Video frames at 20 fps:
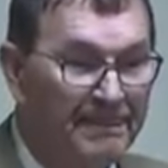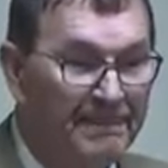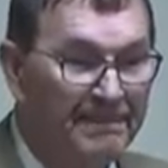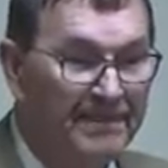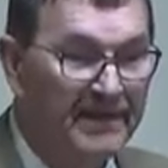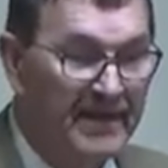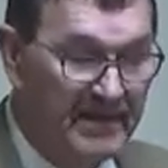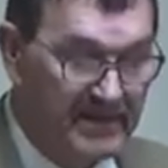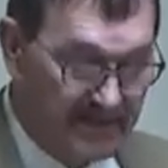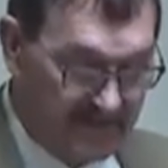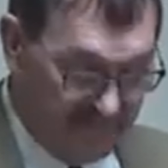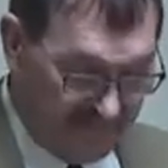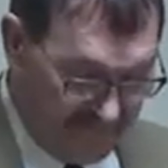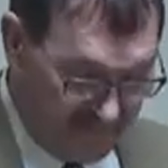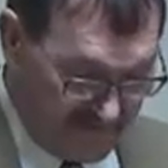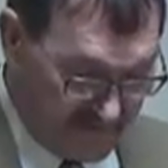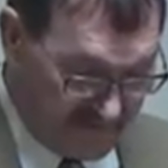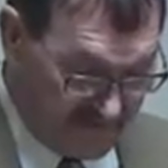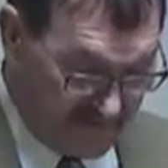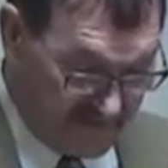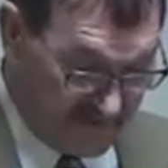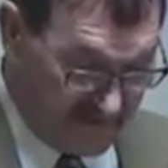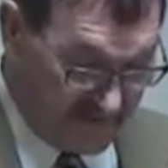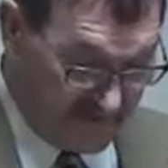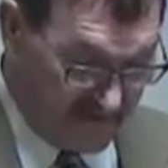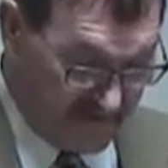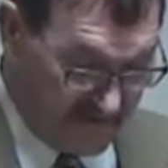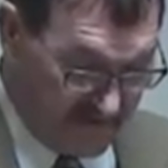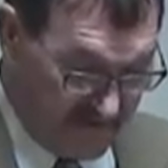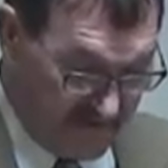is sufficient
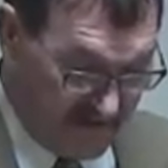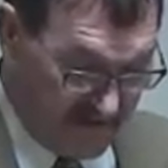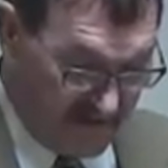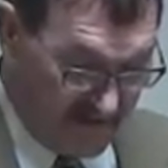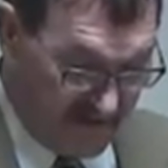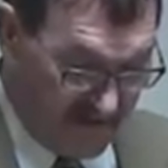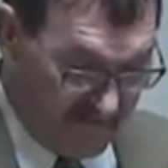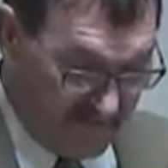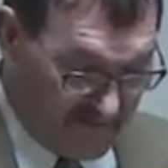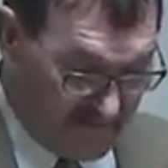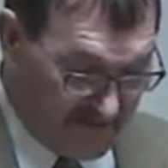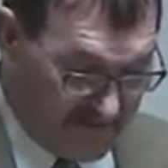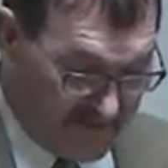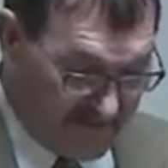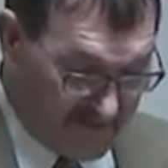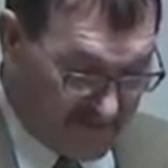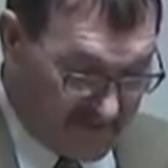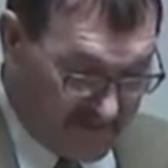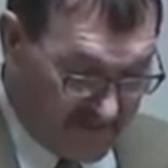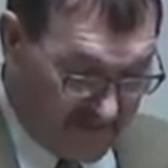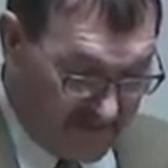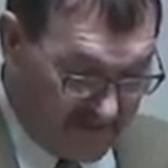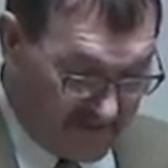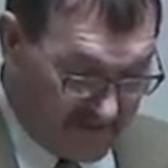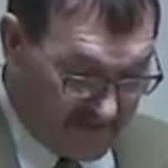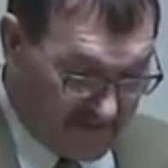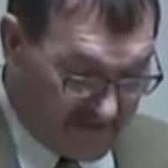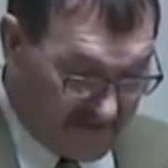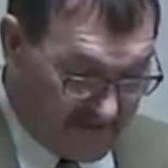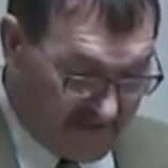for these
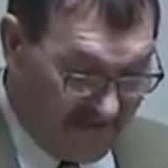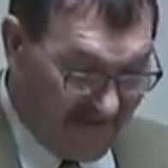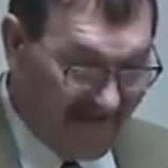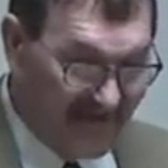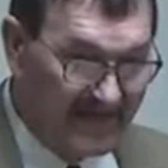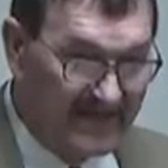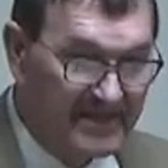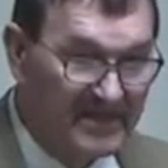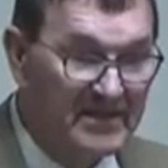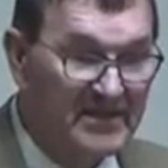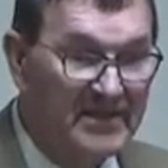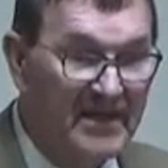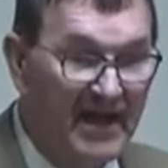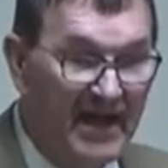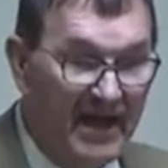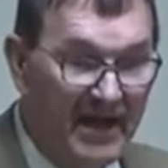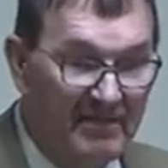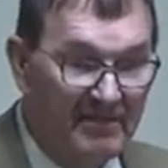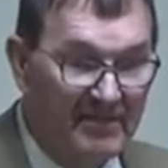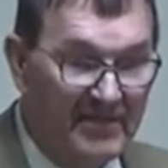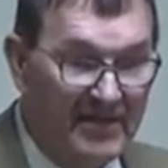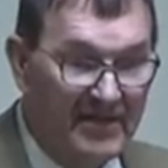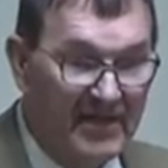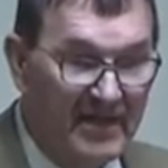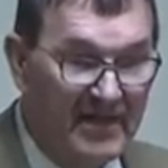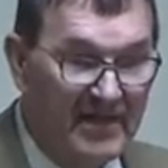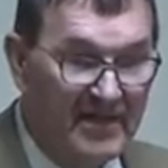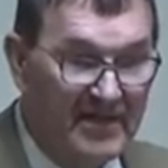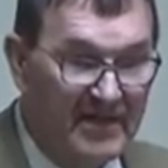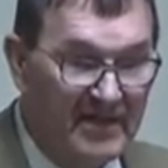things except
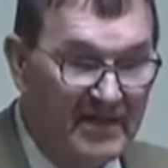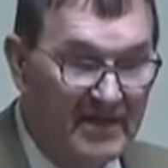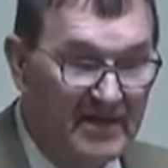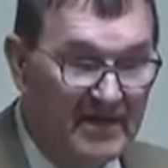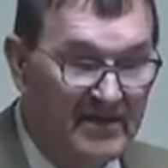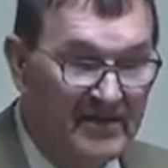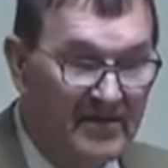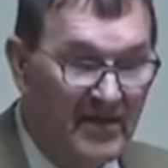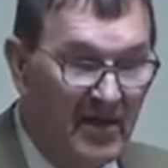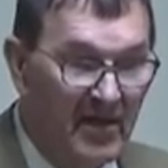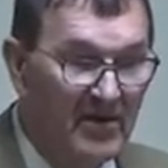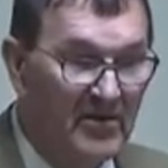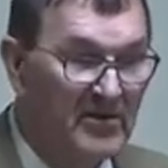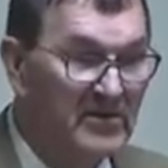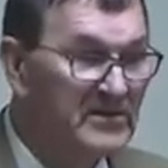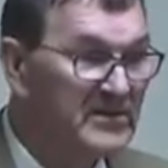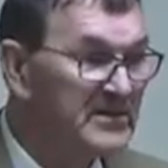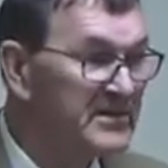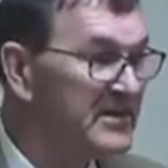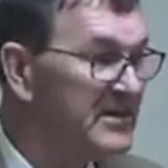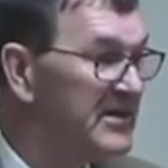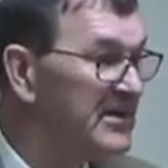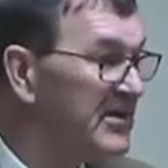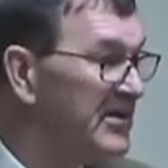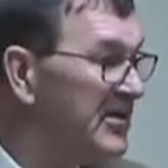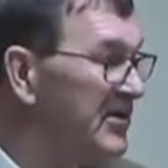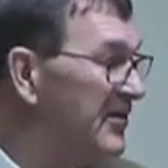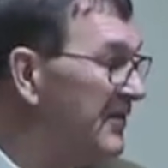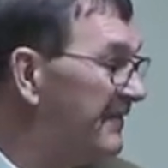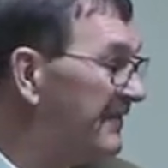those
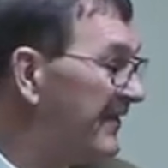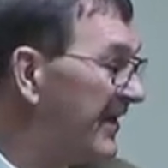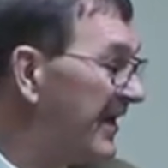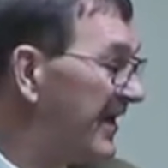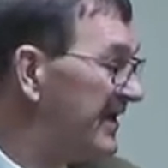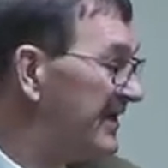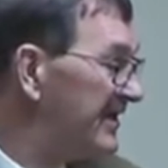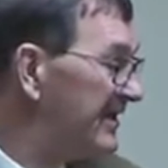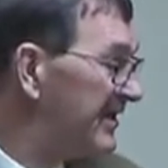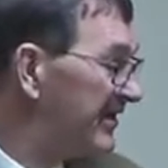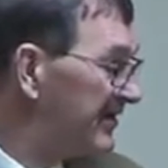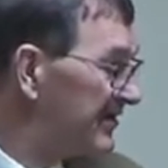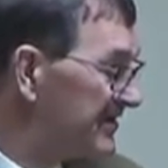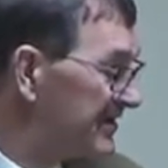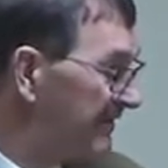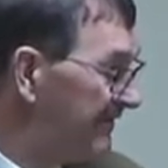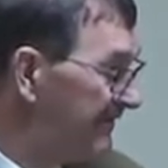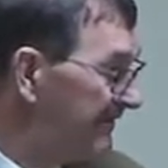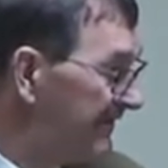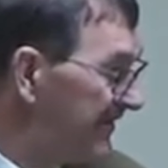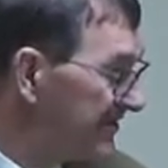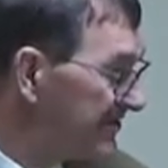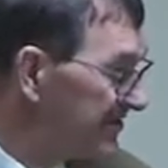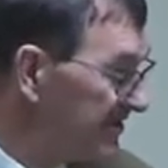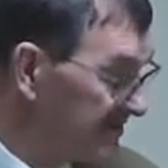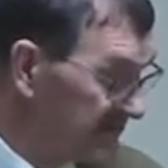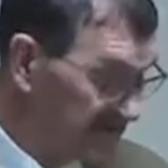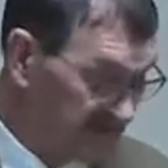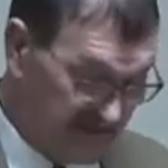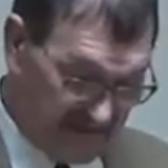who find their
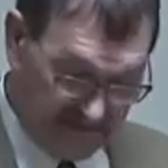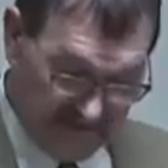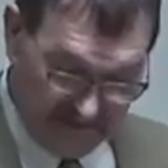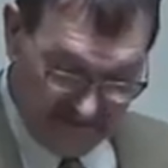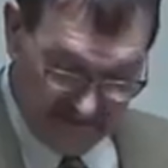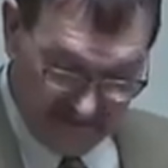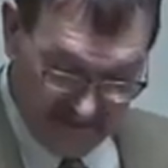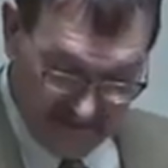sufficiency